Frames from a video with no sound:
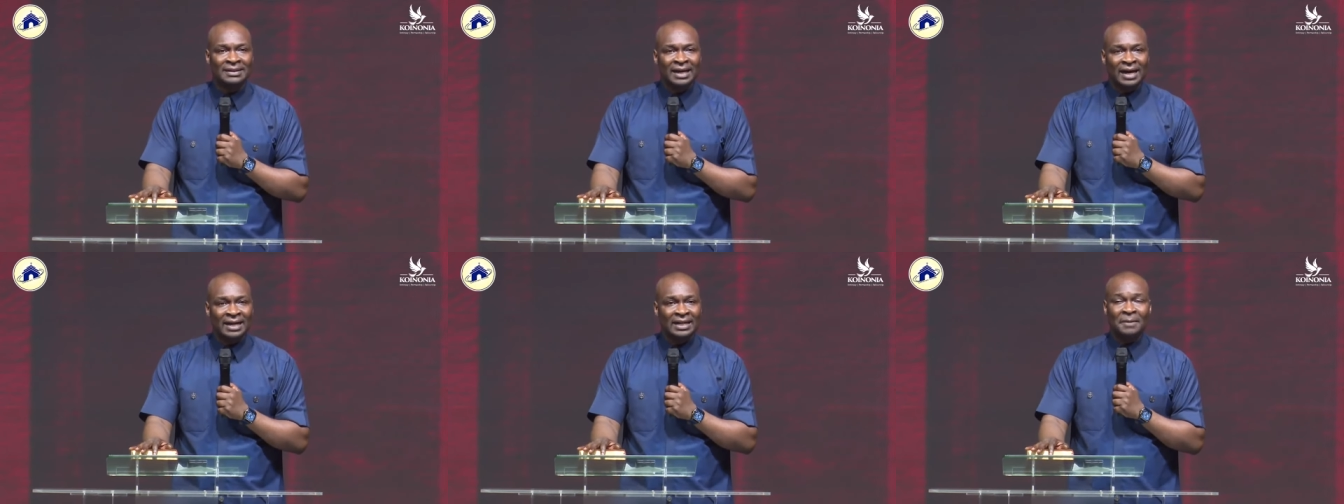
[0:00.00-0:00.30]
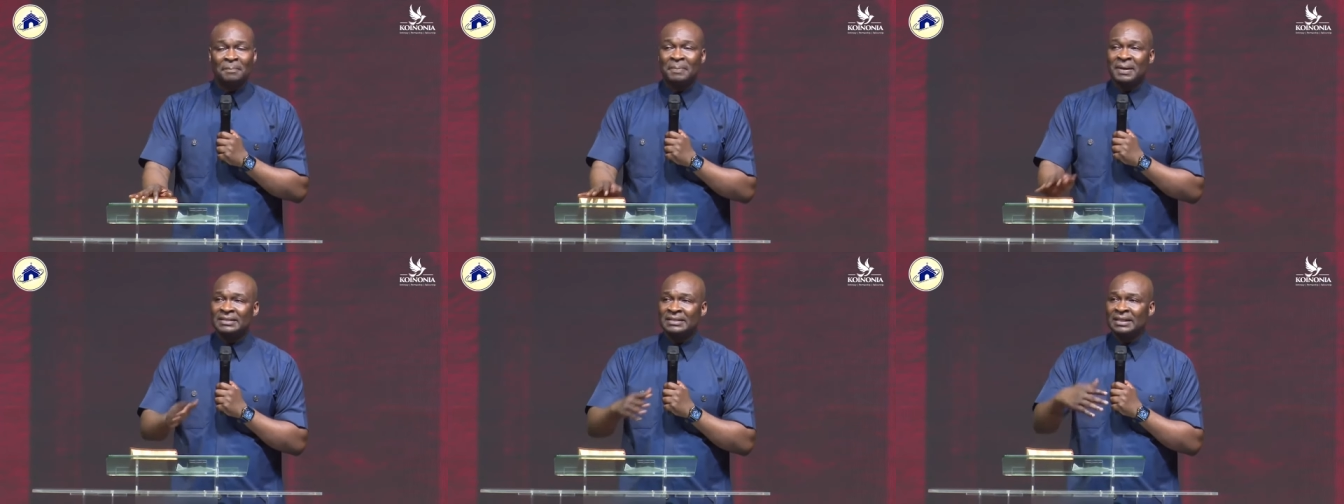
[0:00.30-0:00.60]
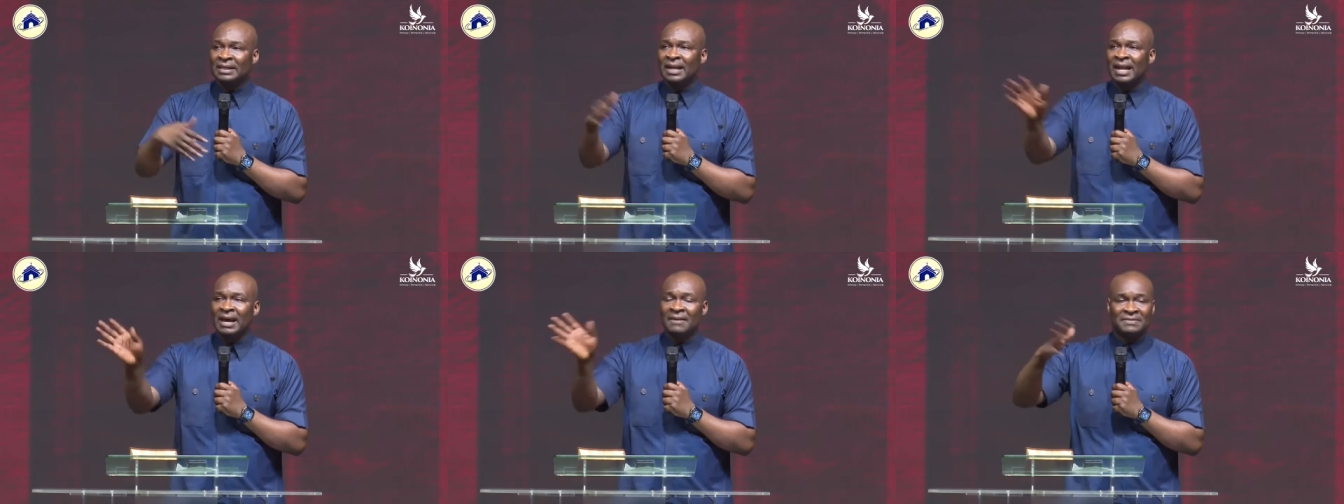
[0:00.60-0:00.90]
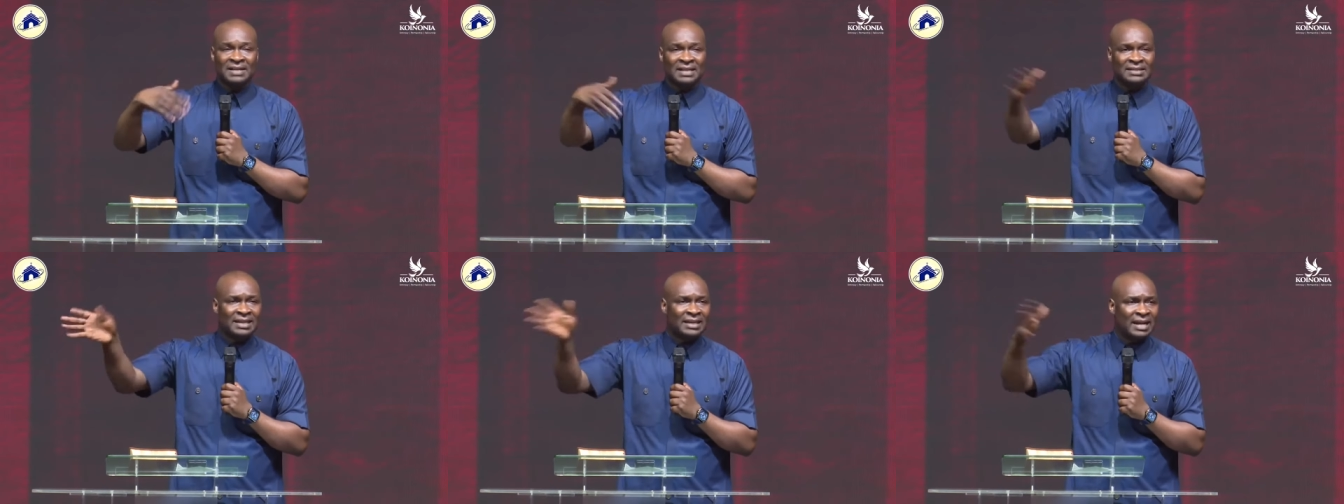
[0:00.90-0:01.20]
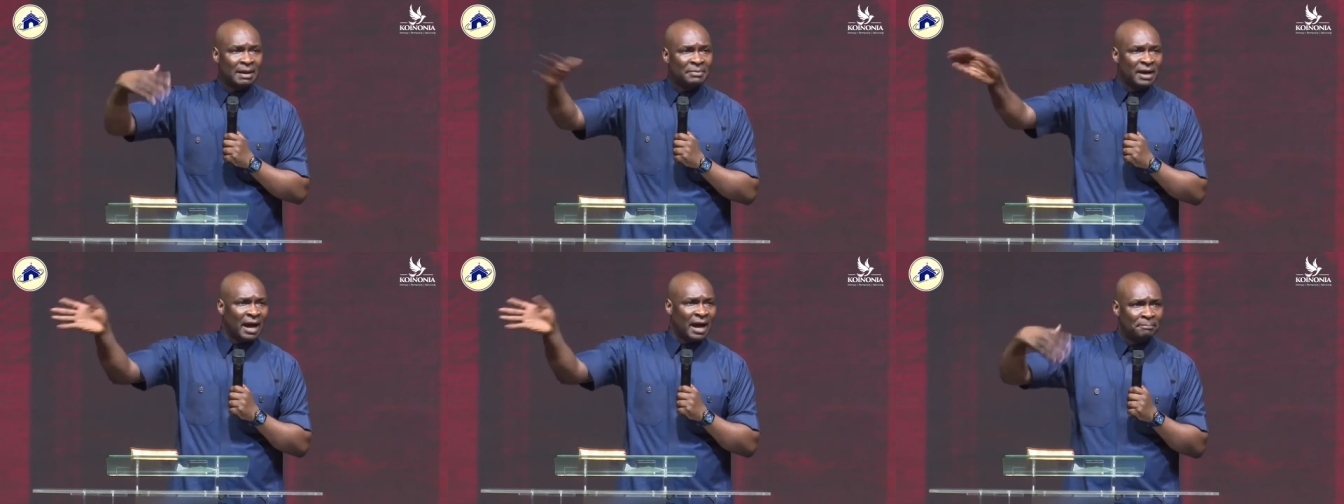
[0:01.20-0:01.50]
And the person laughs and
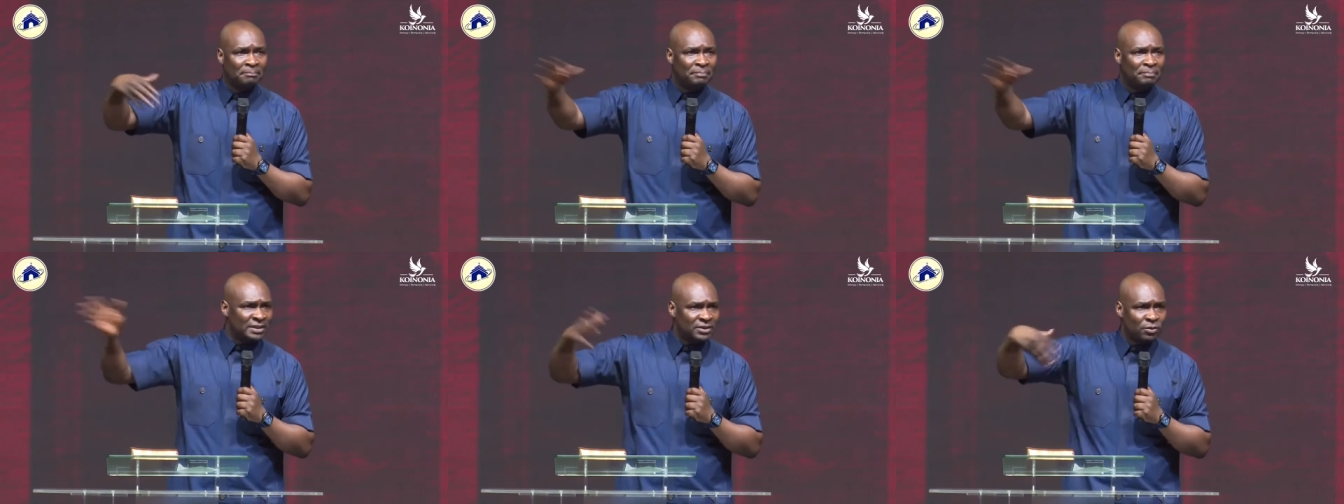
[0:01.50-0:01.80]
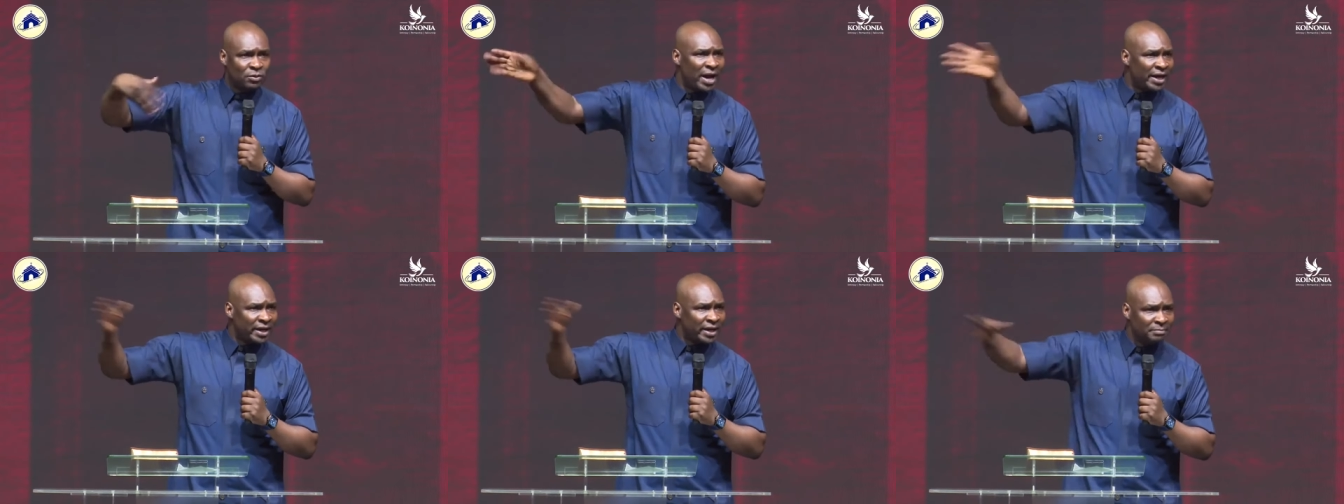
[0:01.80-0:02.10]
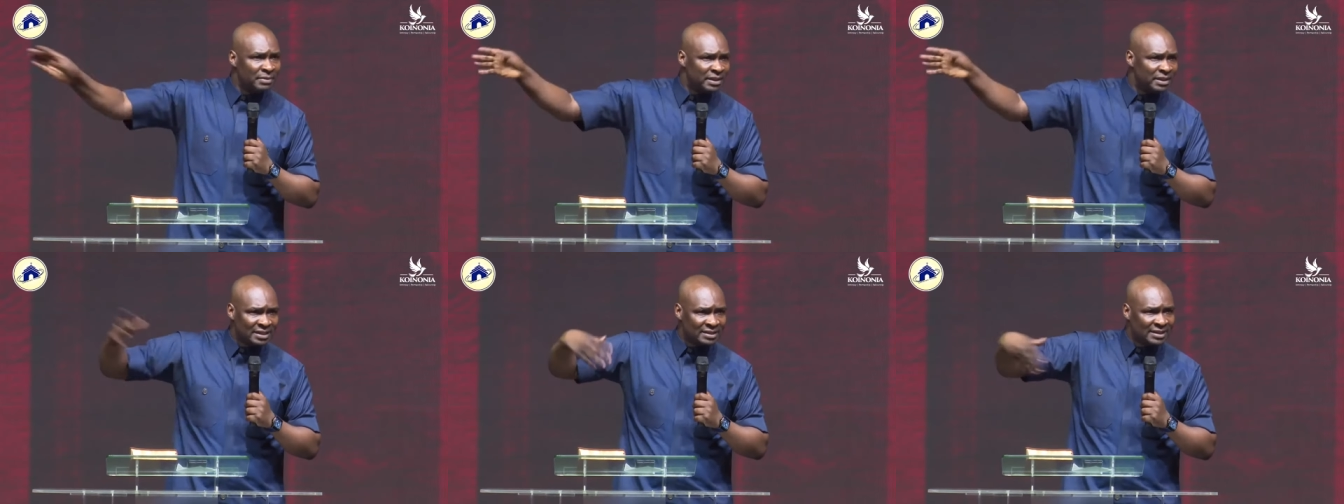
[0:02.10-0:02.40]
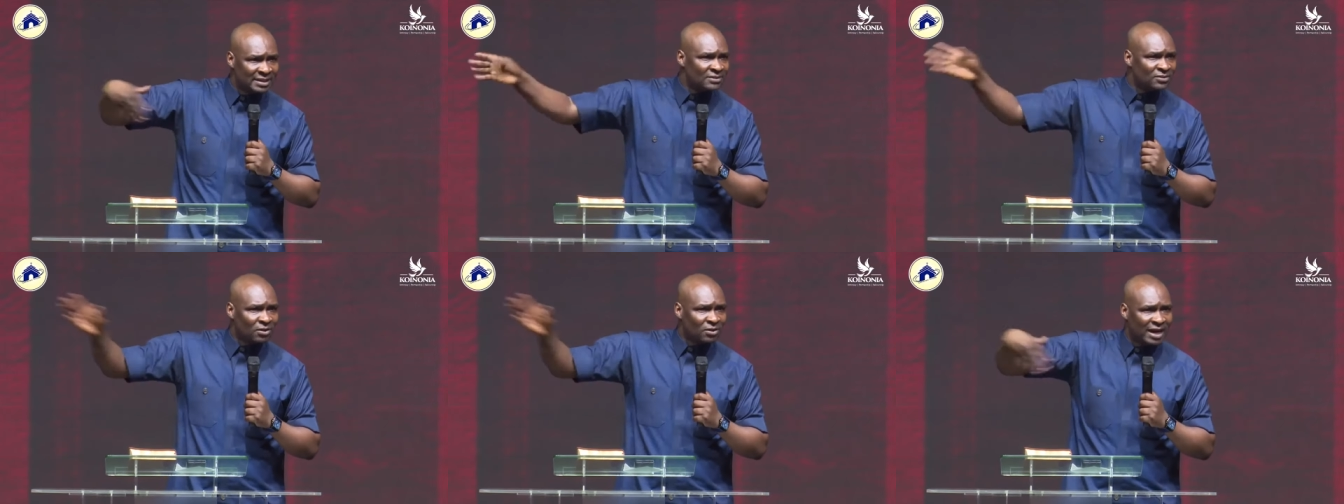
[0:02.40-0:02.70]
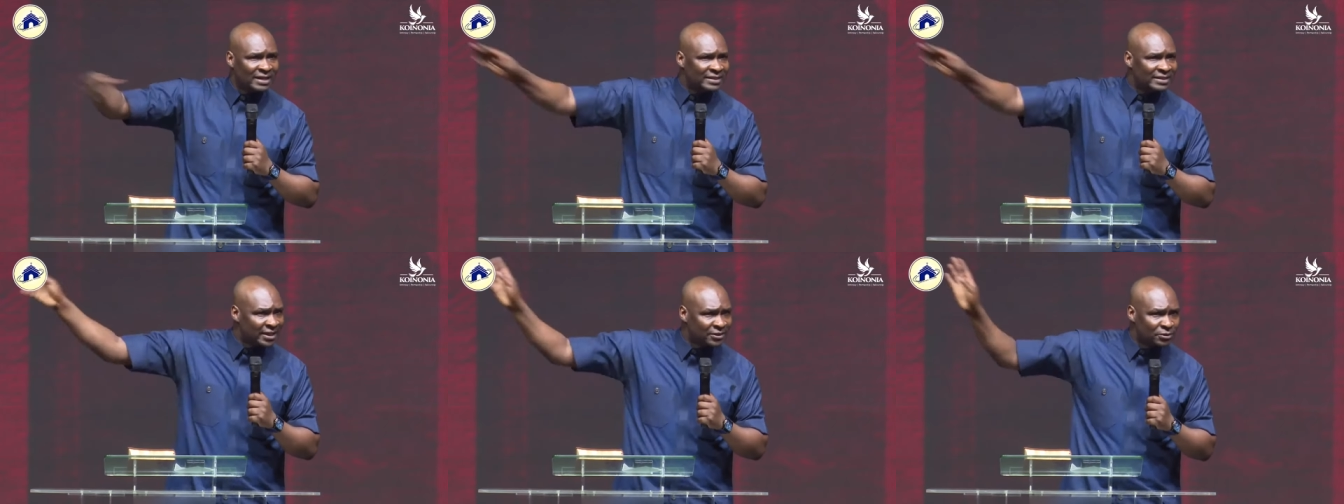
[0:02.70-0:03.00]
said, I mean, I'm busy, we're in a meeting. That's all
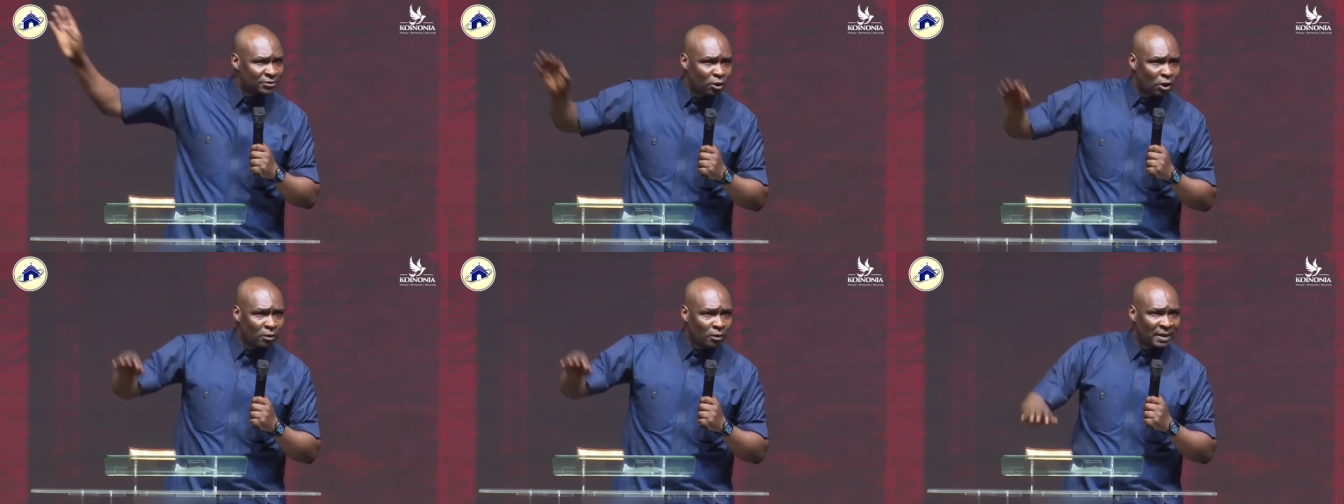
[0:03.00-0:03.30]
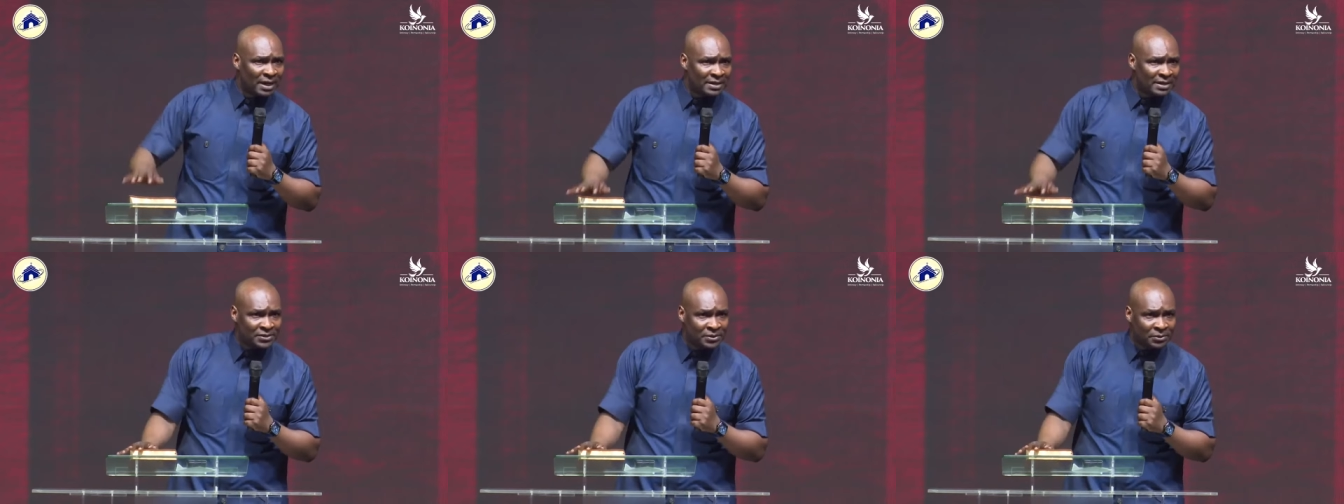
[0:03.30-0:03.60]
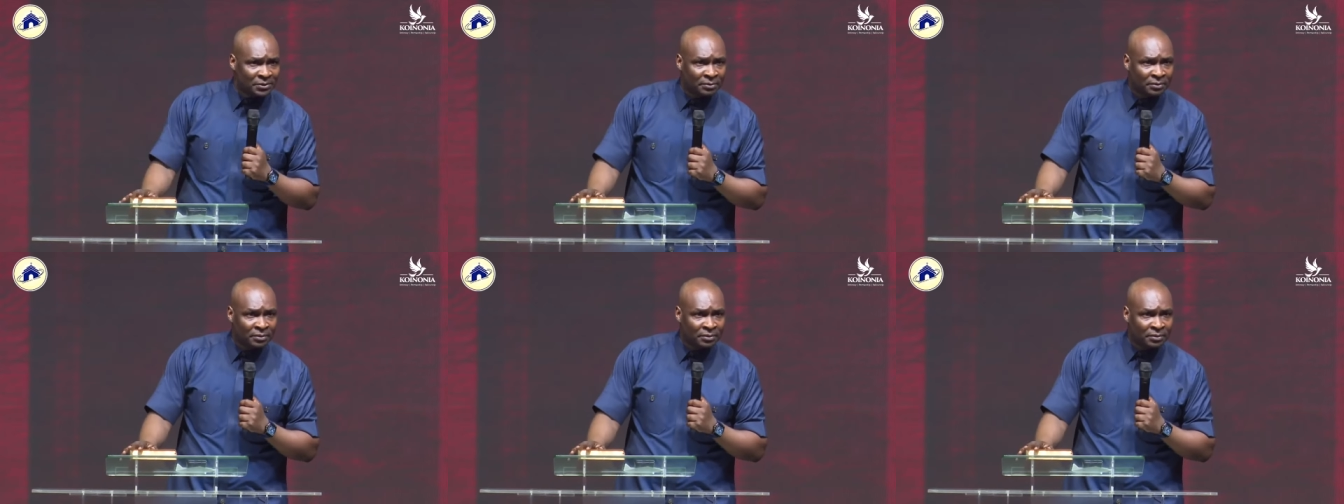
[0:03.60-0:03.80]
right, thank you, God bless you.